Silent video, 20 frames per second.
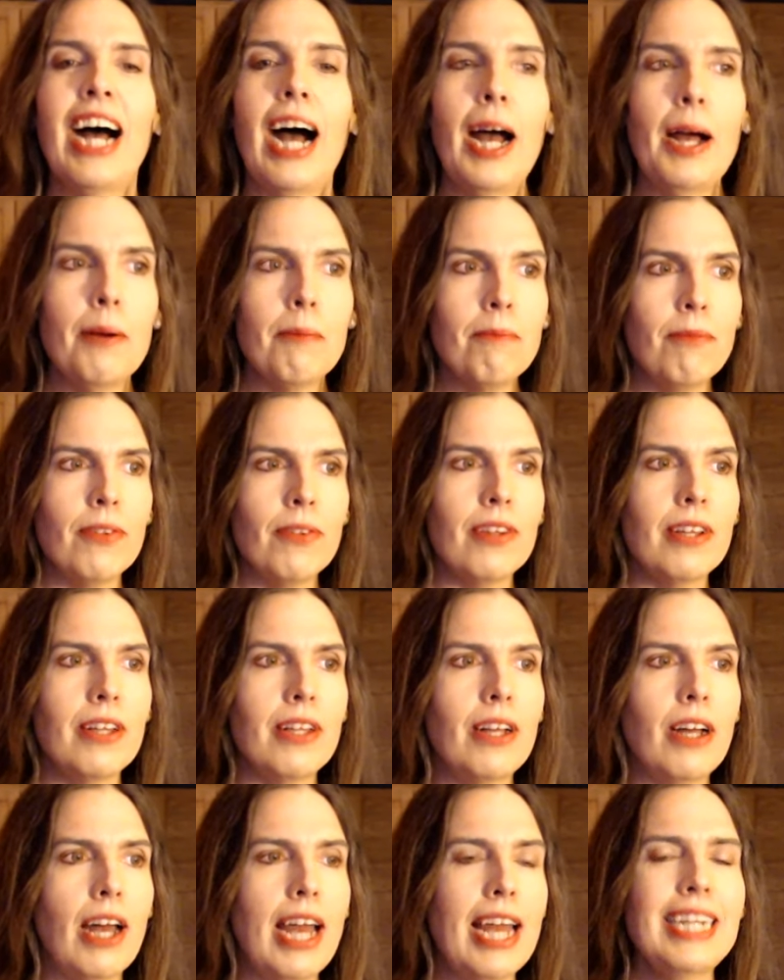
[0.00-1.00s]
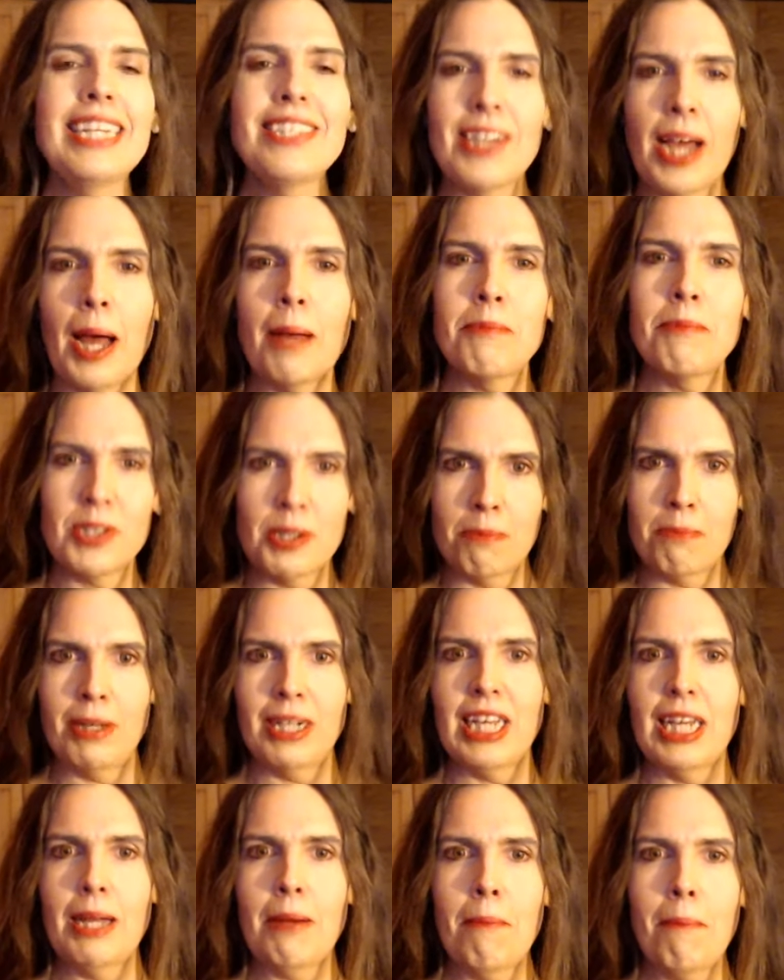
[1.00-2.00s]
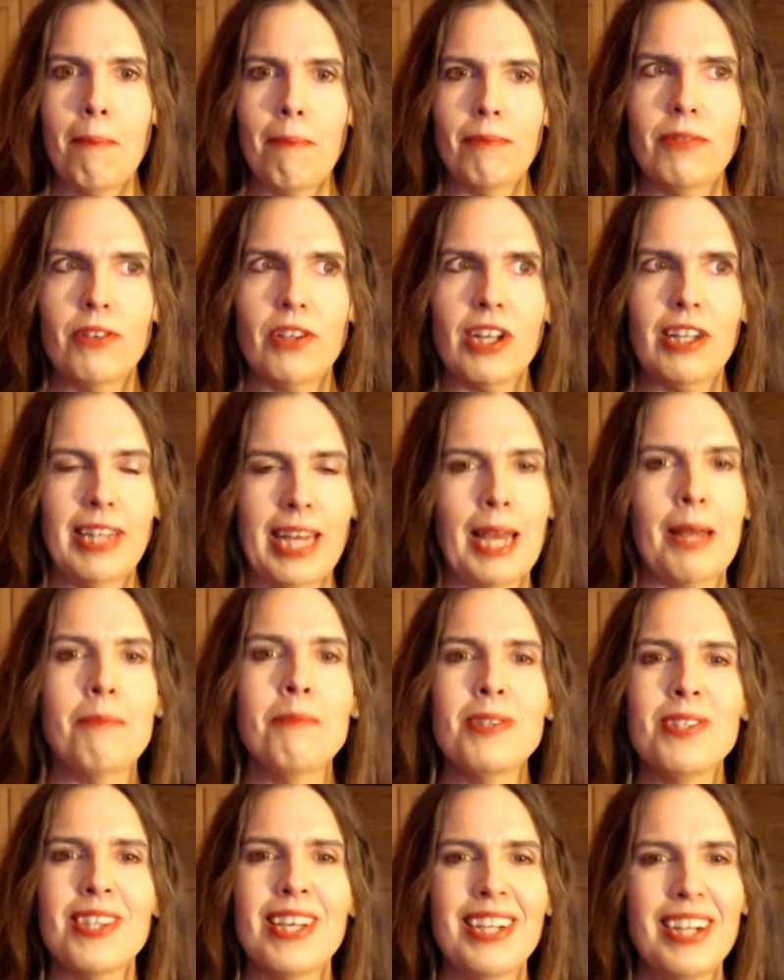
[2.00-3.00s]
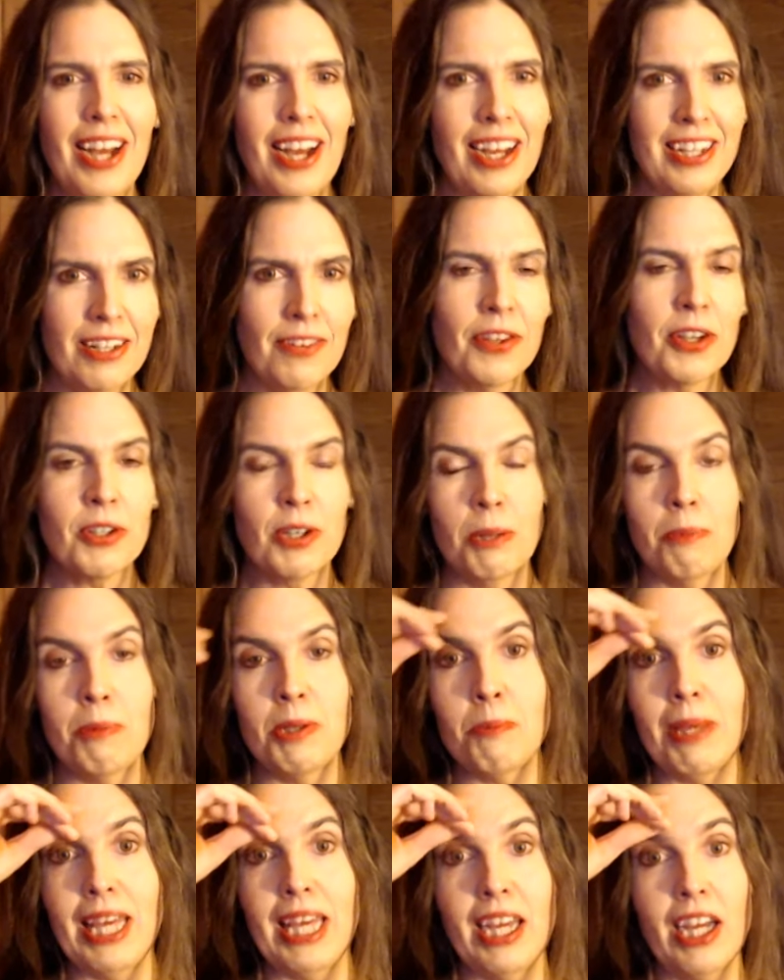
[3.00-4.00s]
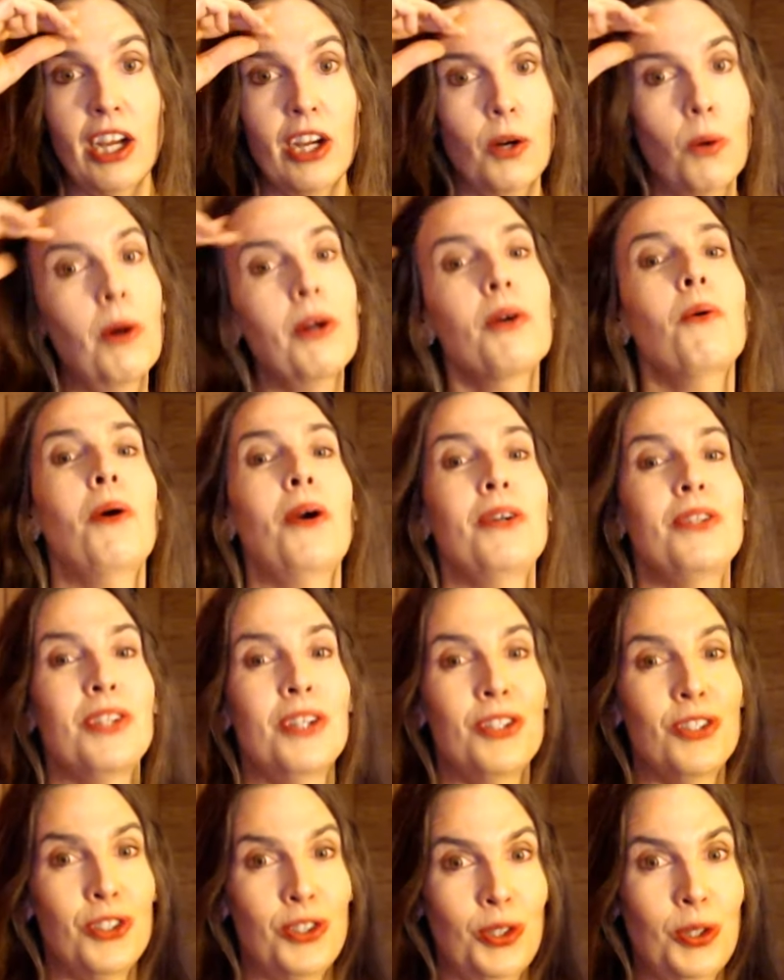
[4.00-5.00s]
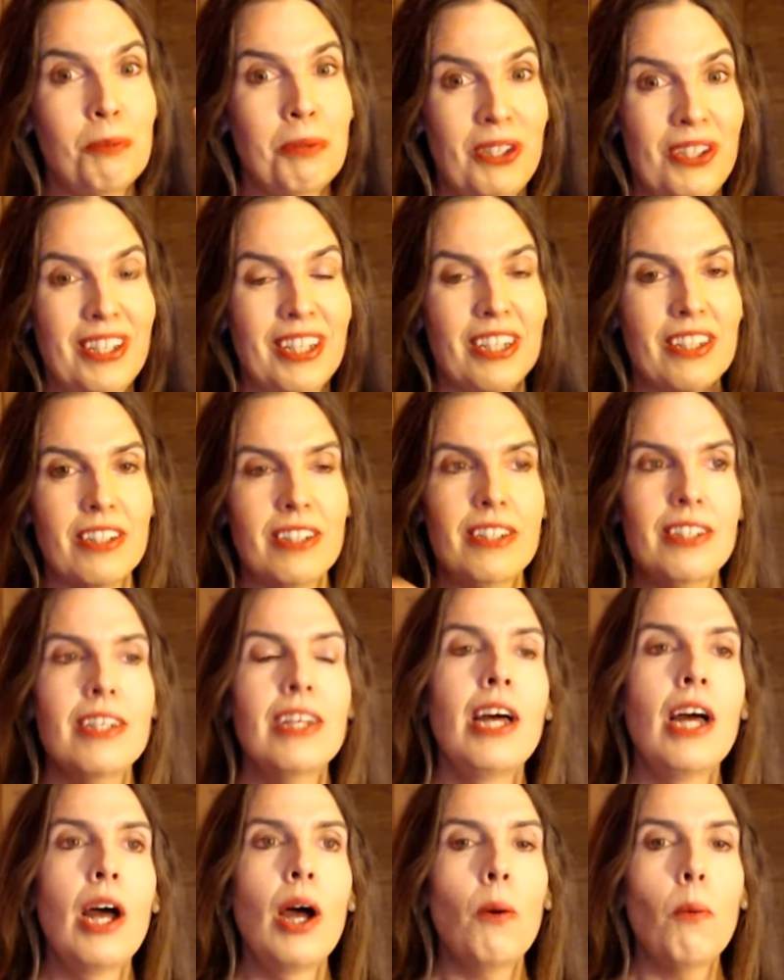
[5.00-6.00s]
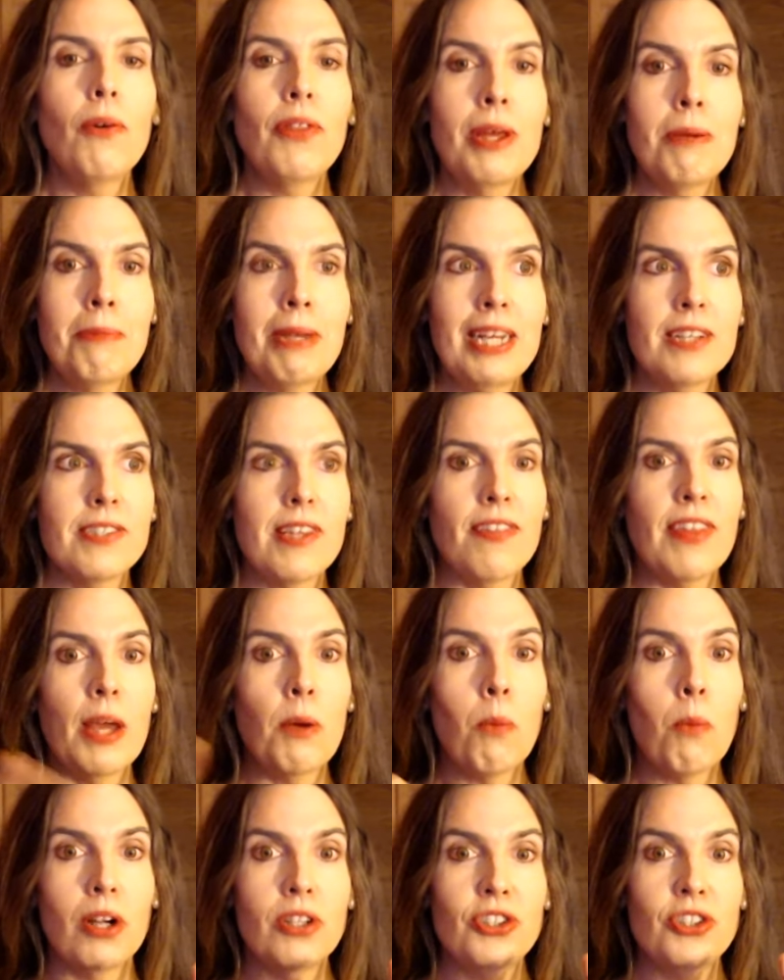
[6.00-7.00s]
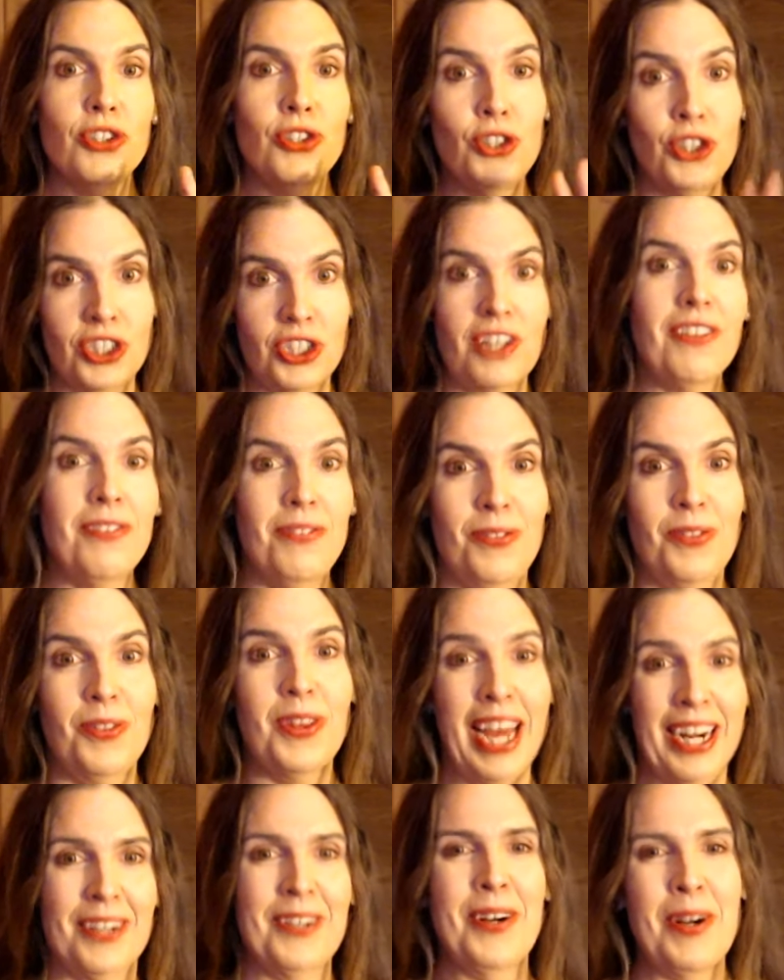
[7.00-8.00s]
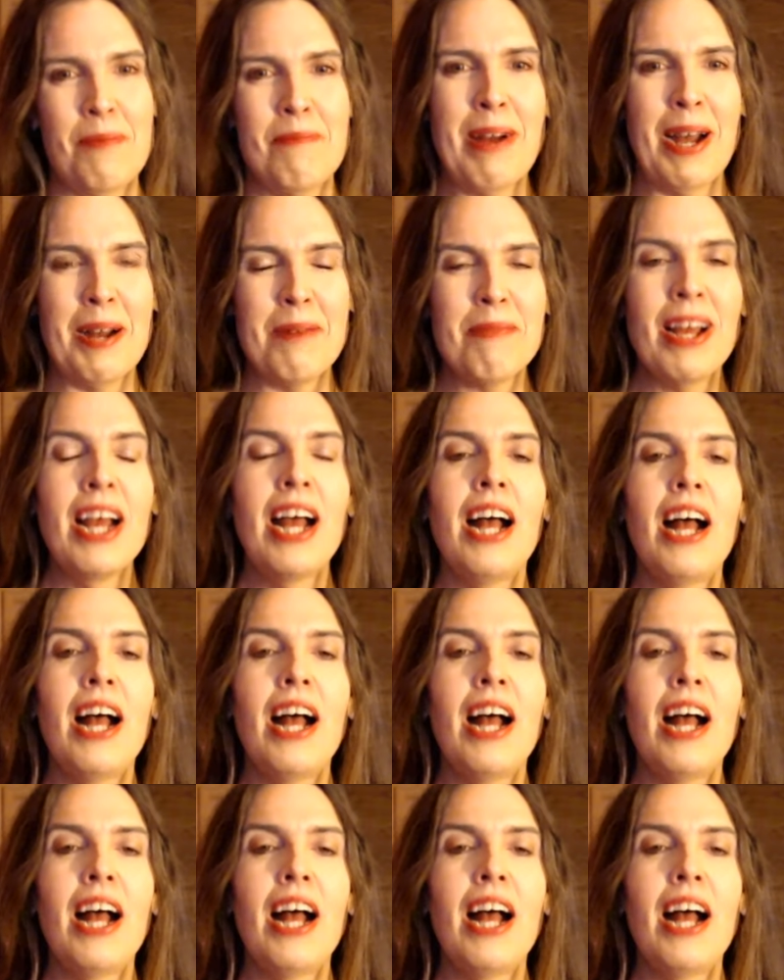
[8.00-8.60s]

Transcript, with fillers: Um, anytime somebody claims that another group is being quote unquote too political, what they mean is that they want to shut Creep up.